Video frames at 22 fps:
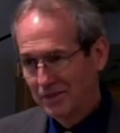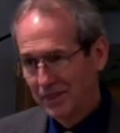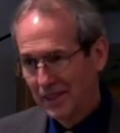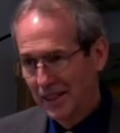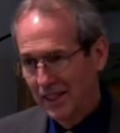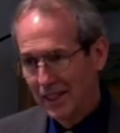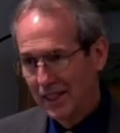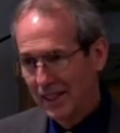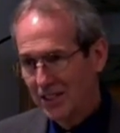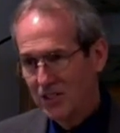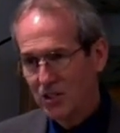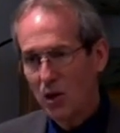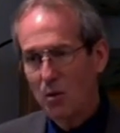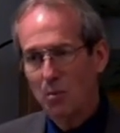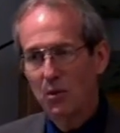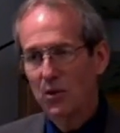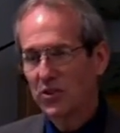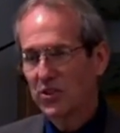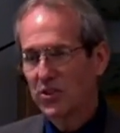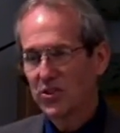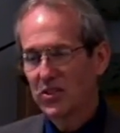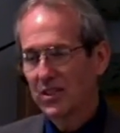It's
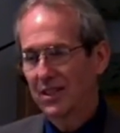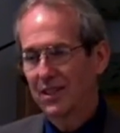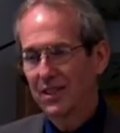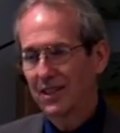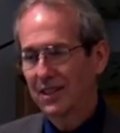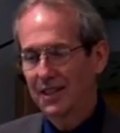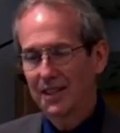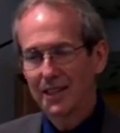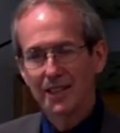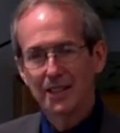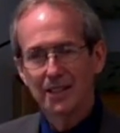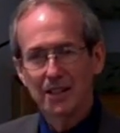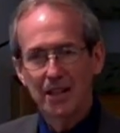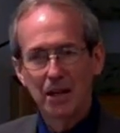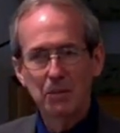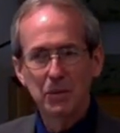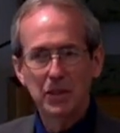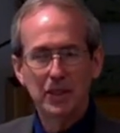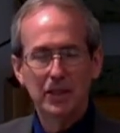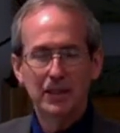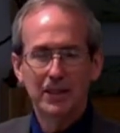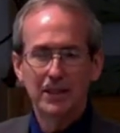almost, I
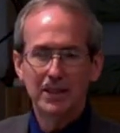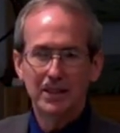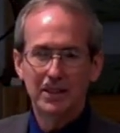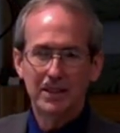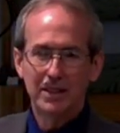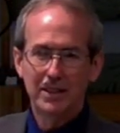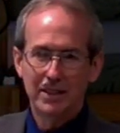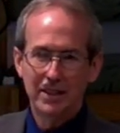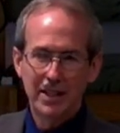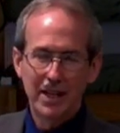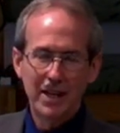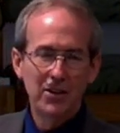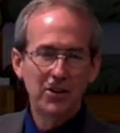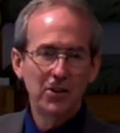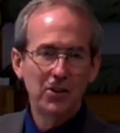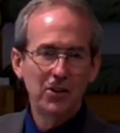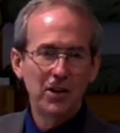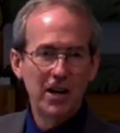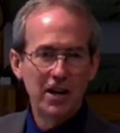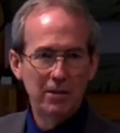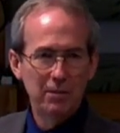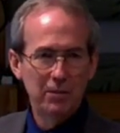mean, I don't know
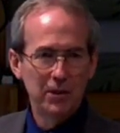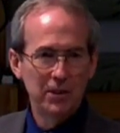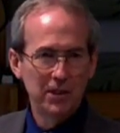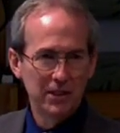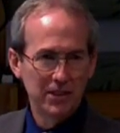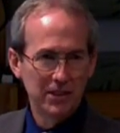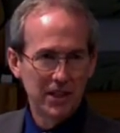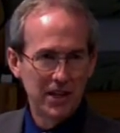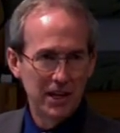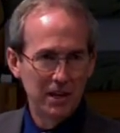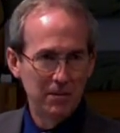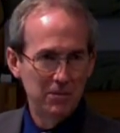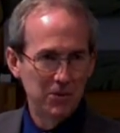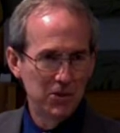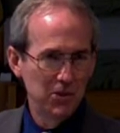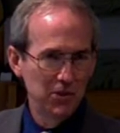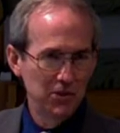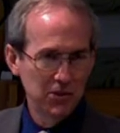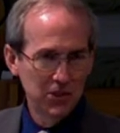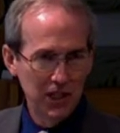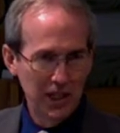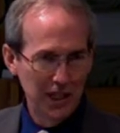how many times you
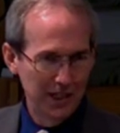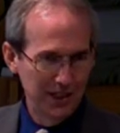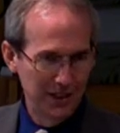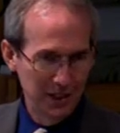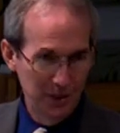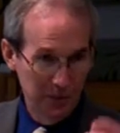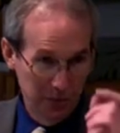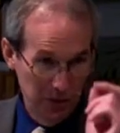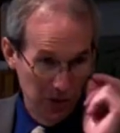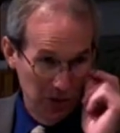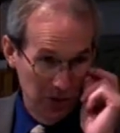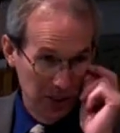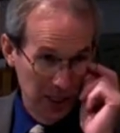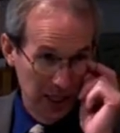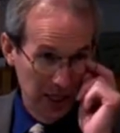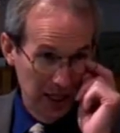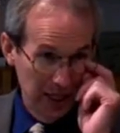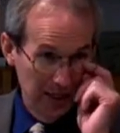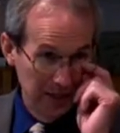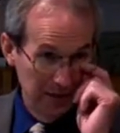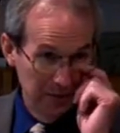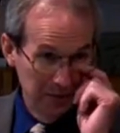tighten up your
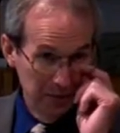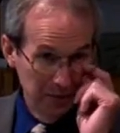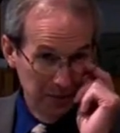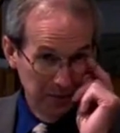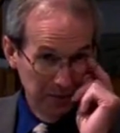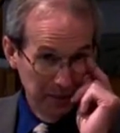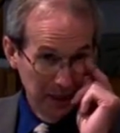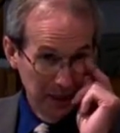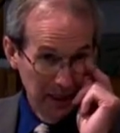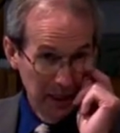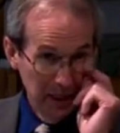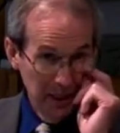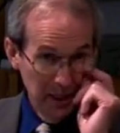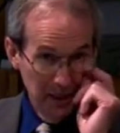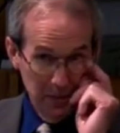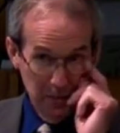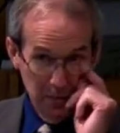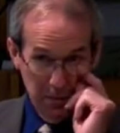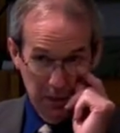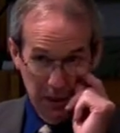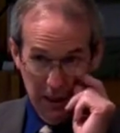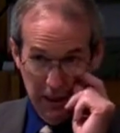day,
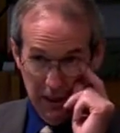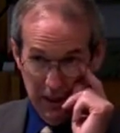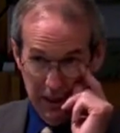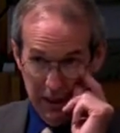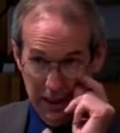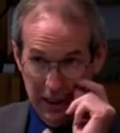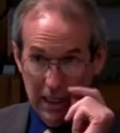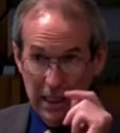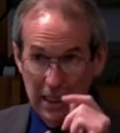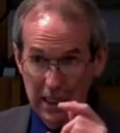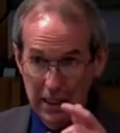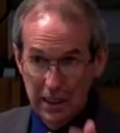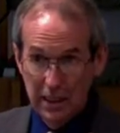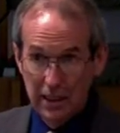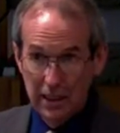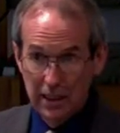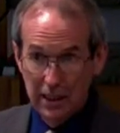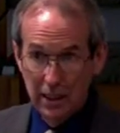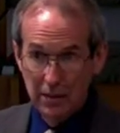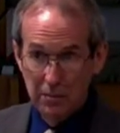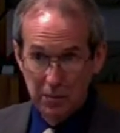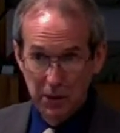but eating
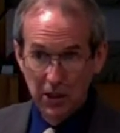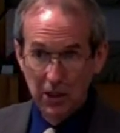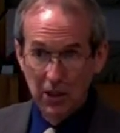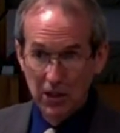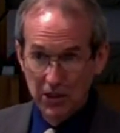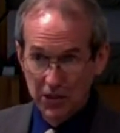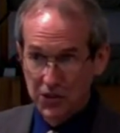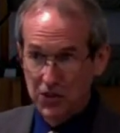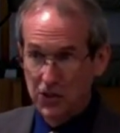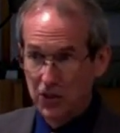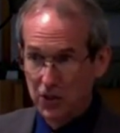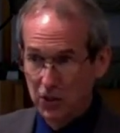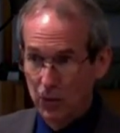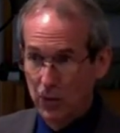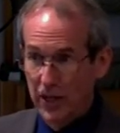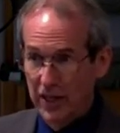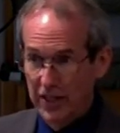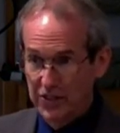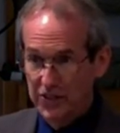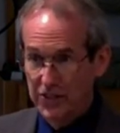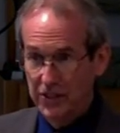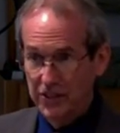can be also a
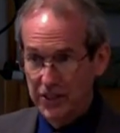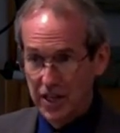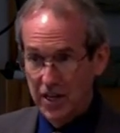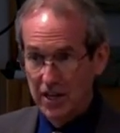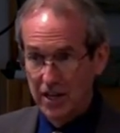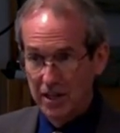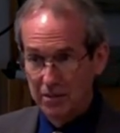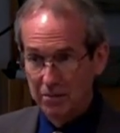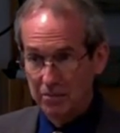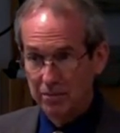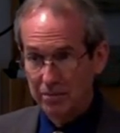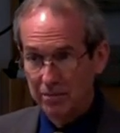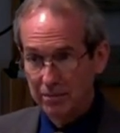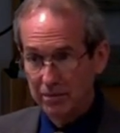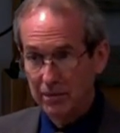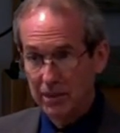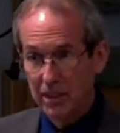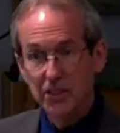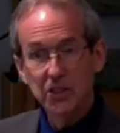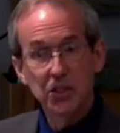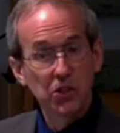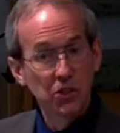waste of time.
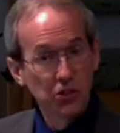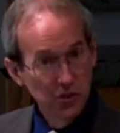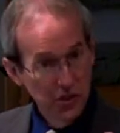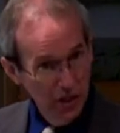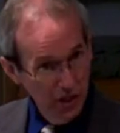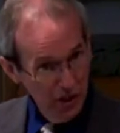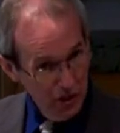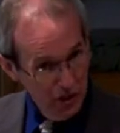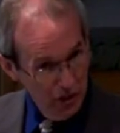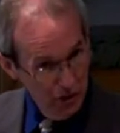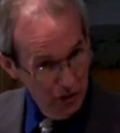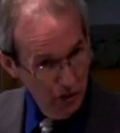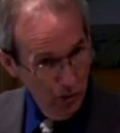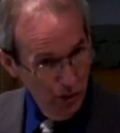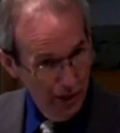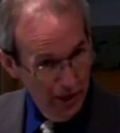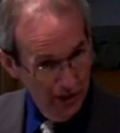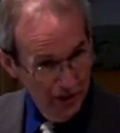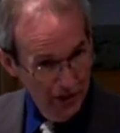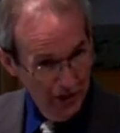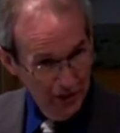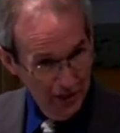It's usually a good
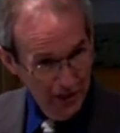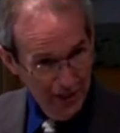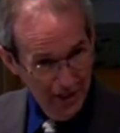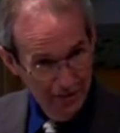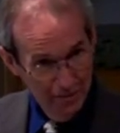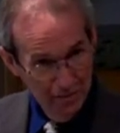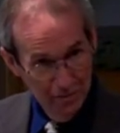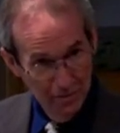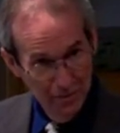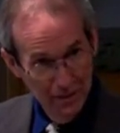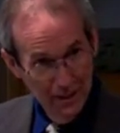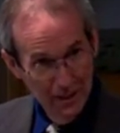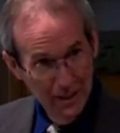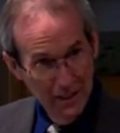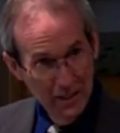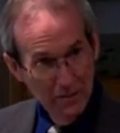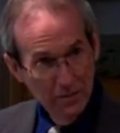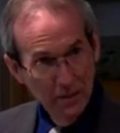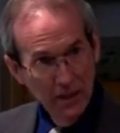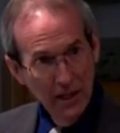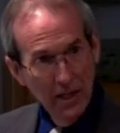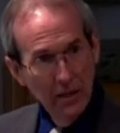waste of time.
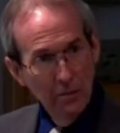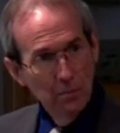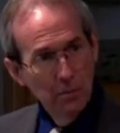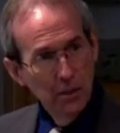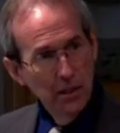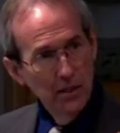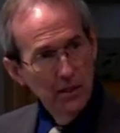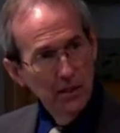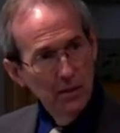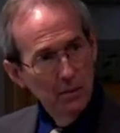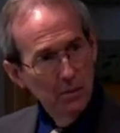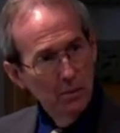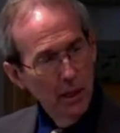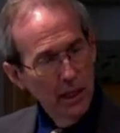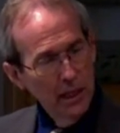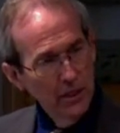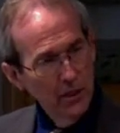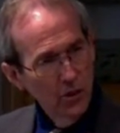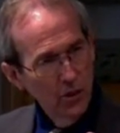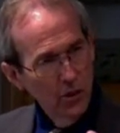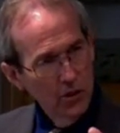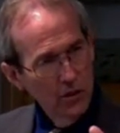But by
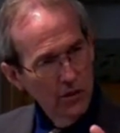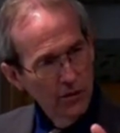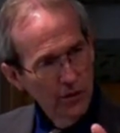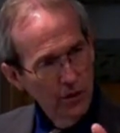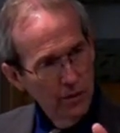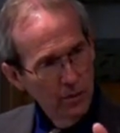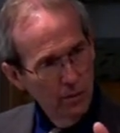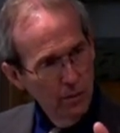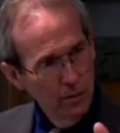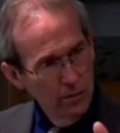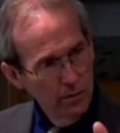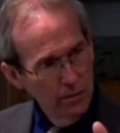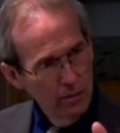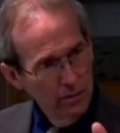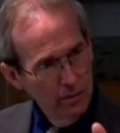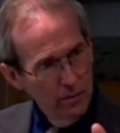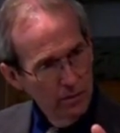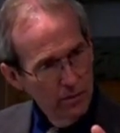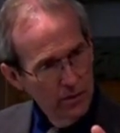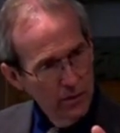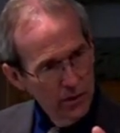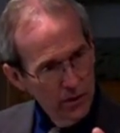going from
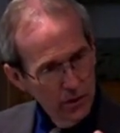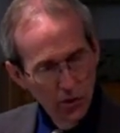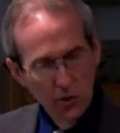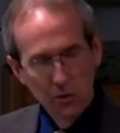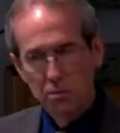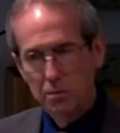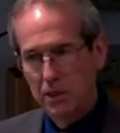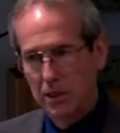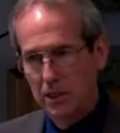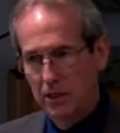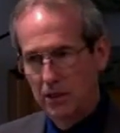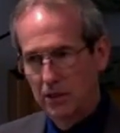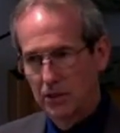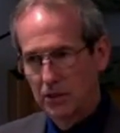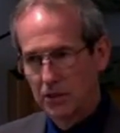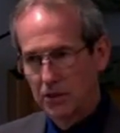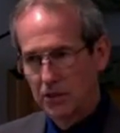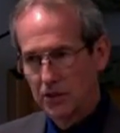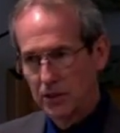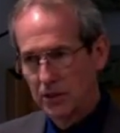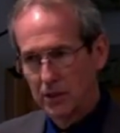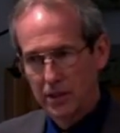two
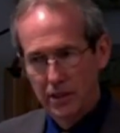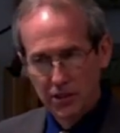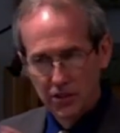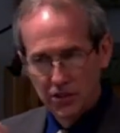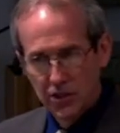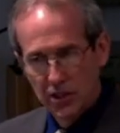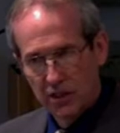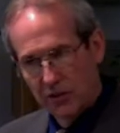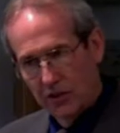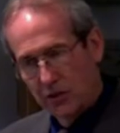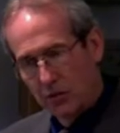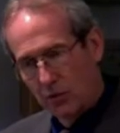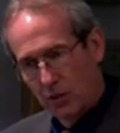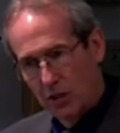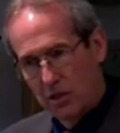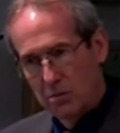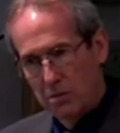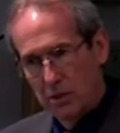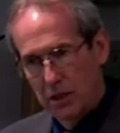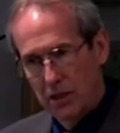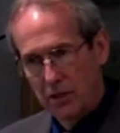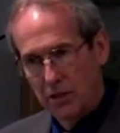meals instead of three
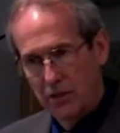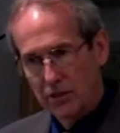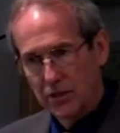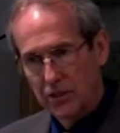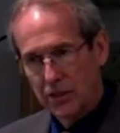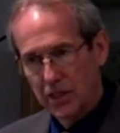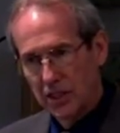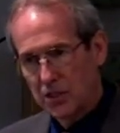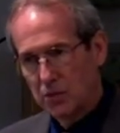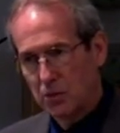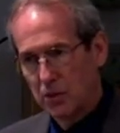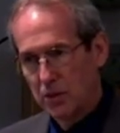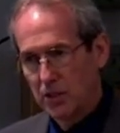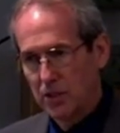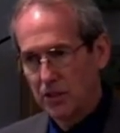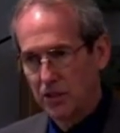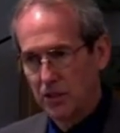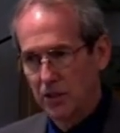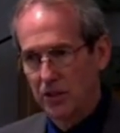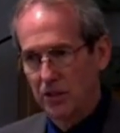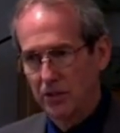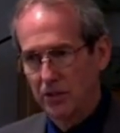meals, guess what you do?